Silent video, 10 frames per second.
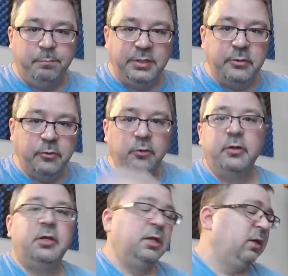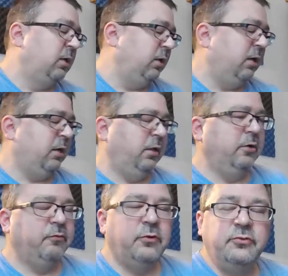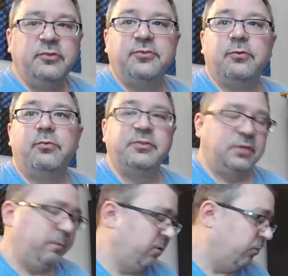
beater earphones, the ones I'm going to